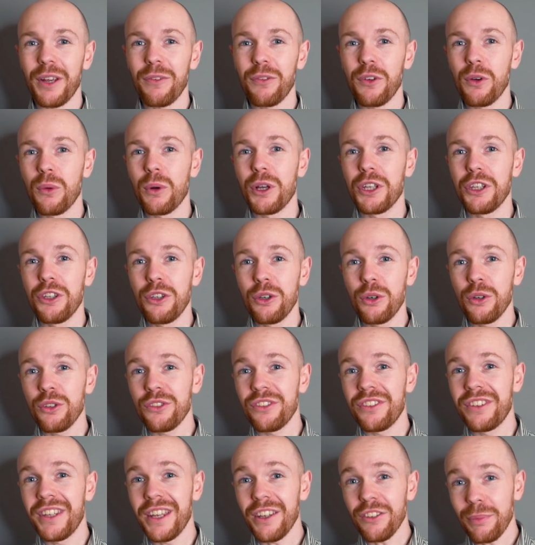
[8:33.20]
if you will use
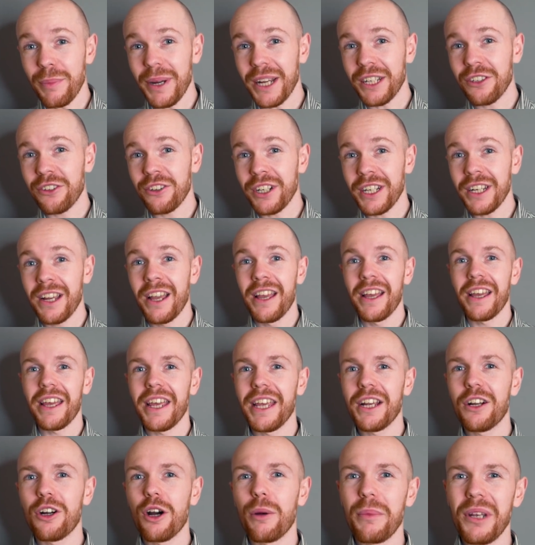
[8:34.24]
this metric
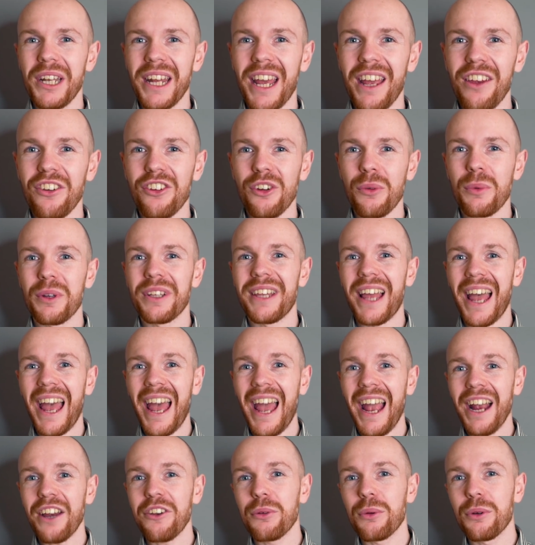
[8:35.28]
in combination with the
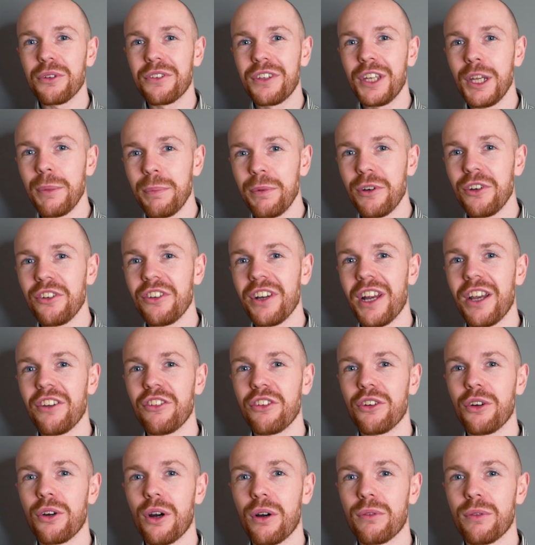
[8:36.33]
actual
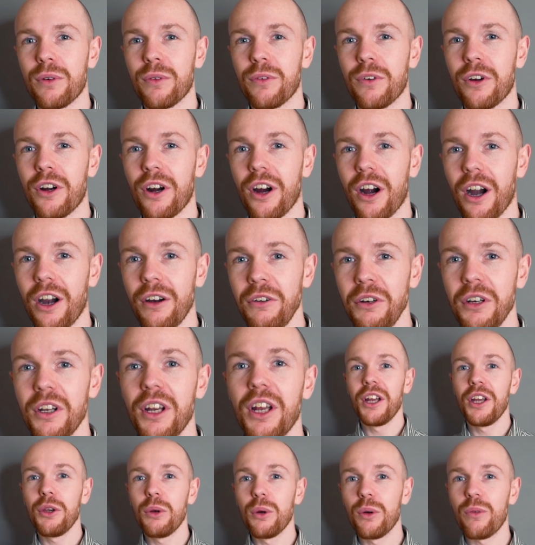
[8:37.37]
depreciation curve of a car,
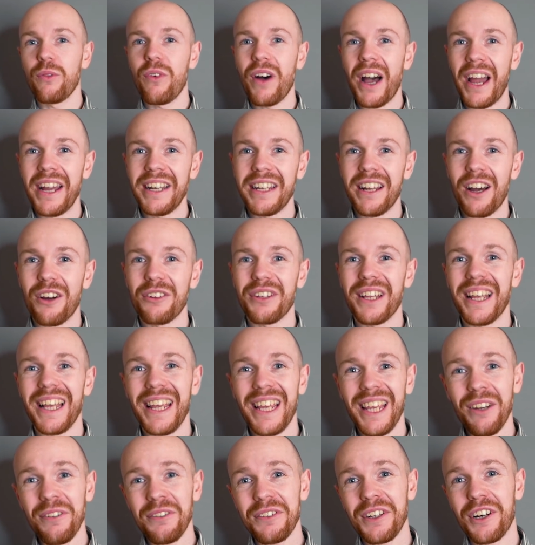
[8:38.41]
you will find out
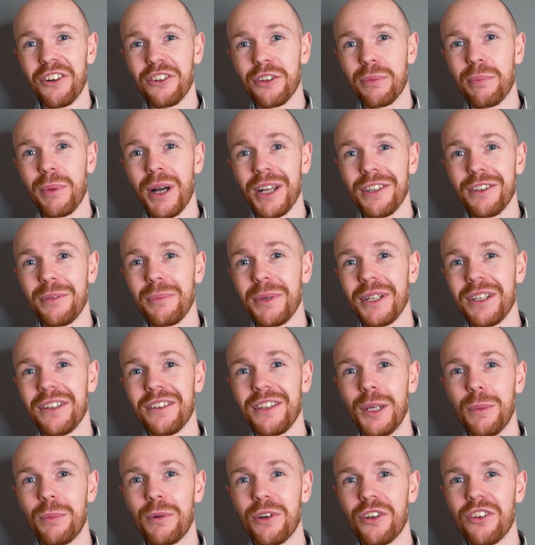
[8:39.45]
if there's a bottom in the
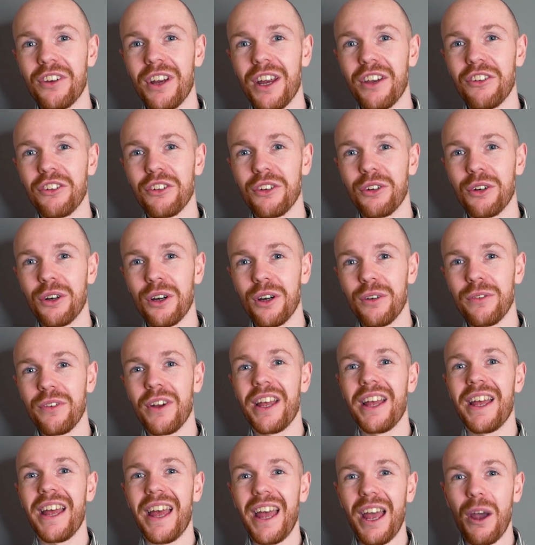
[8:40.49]
depreciation curve
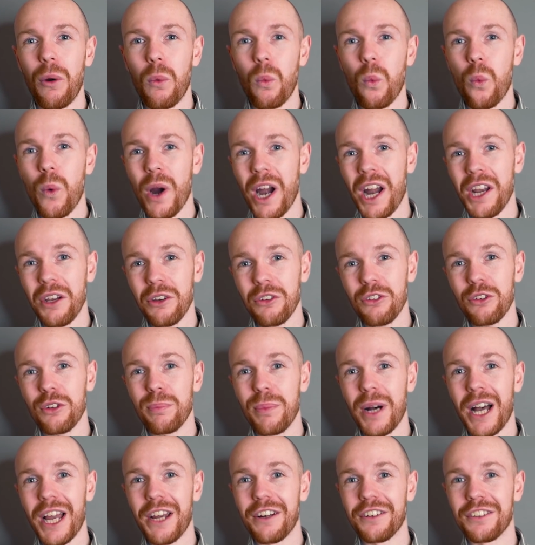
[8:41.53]
and where you should
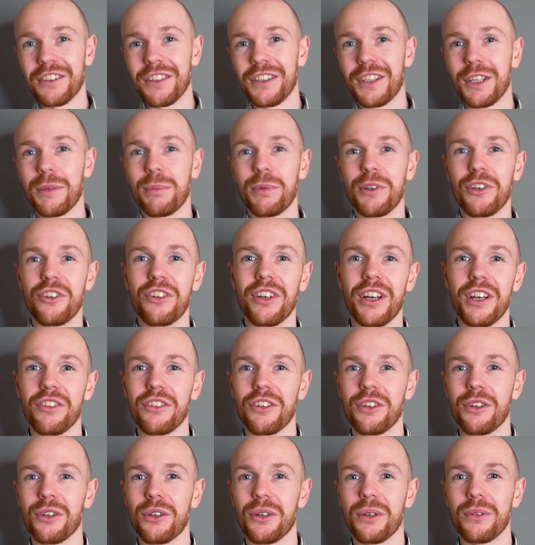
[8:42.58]
buy on the
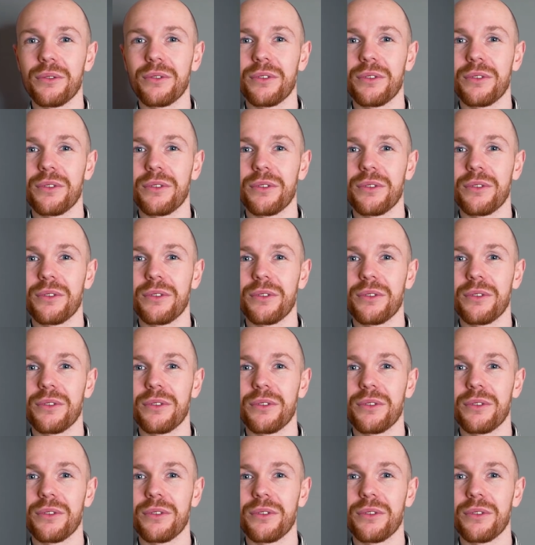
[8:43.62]
depreciation curve.